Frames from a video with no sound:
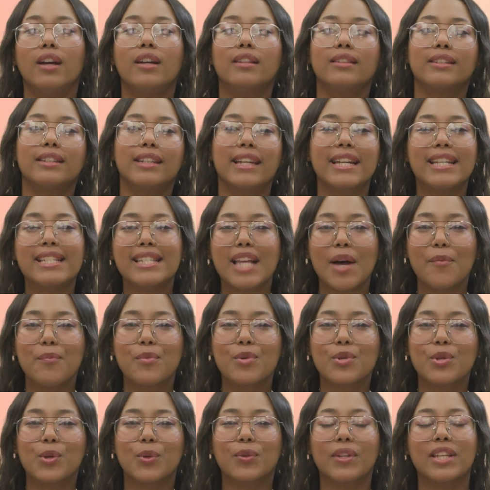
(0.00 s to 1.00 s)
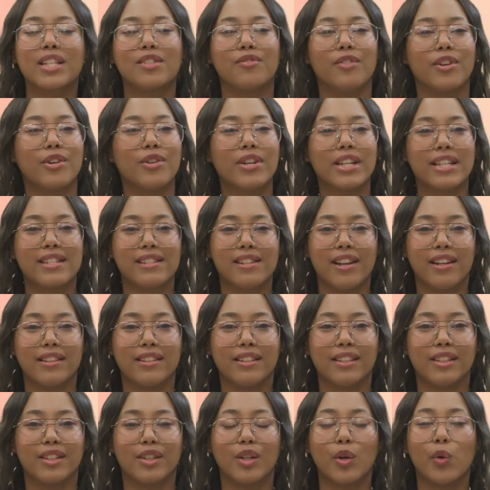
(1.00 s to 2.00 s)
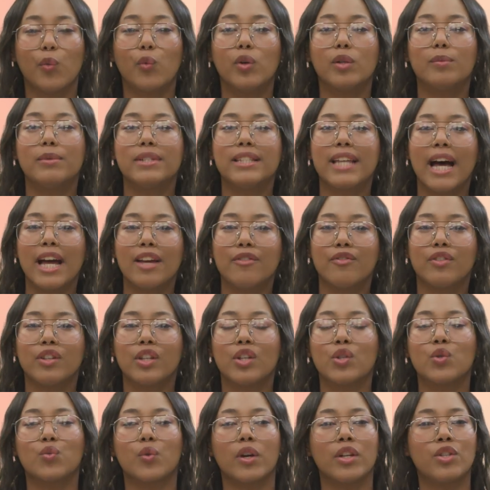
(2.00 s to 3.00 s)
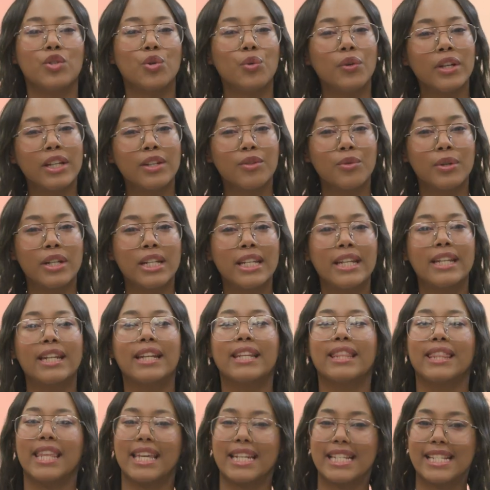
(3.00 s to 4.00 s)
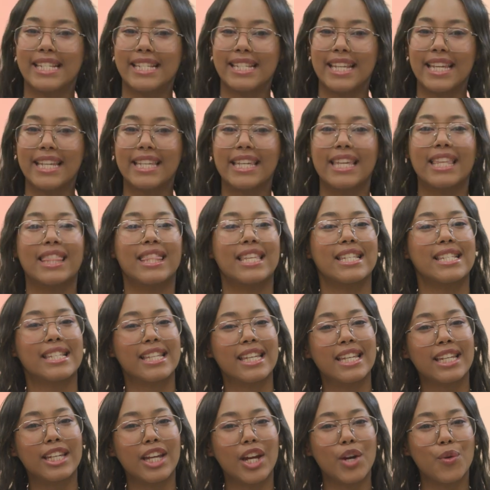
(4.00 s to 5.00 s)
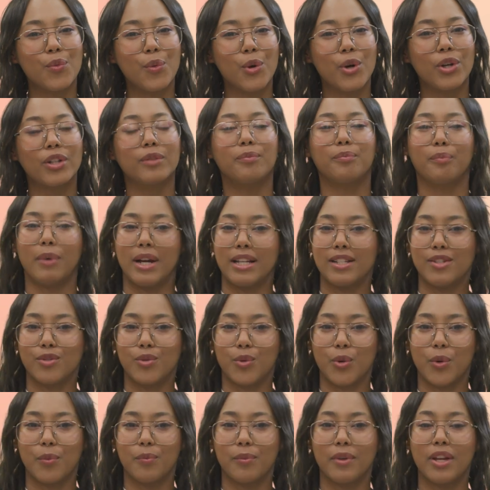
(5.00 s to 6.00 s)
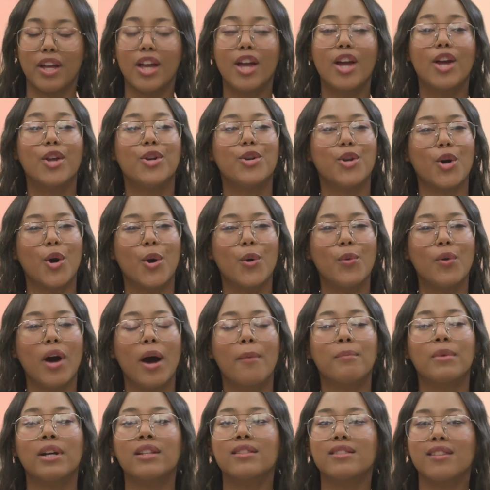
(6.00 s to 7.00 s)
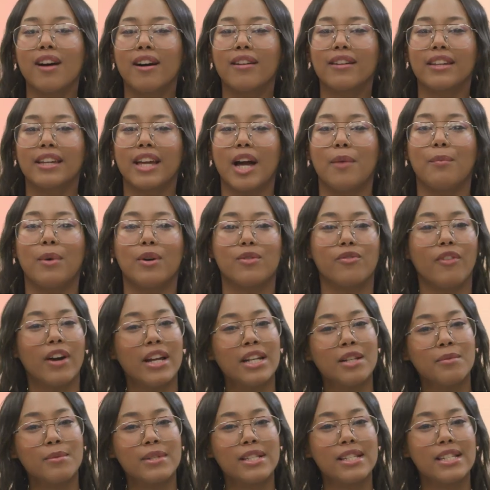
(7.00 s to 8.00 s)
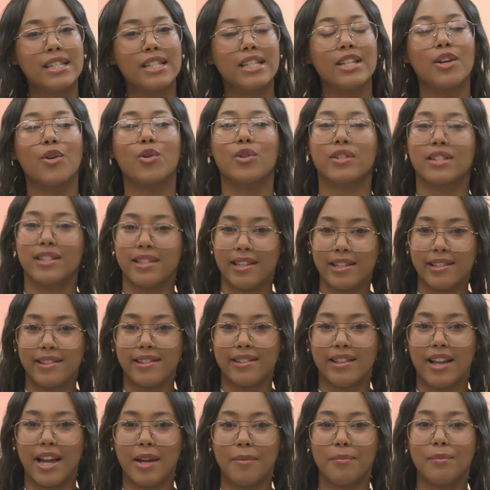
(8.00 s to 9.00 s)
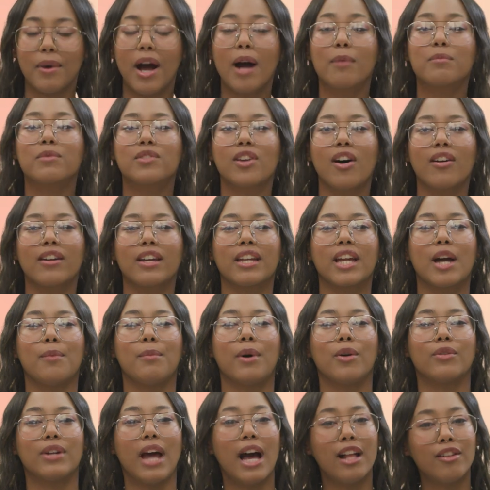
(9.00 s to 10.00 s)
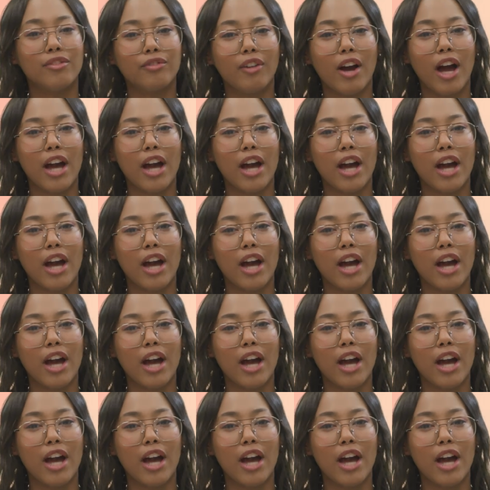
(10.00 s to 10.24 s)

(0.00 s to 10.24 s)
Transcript: Today's episode is very exciting. We'll be diving into a new ingredient that is taking the skincare world by storm. No, I'm not talking about vitamin C or snail slime. I'm talking about alpha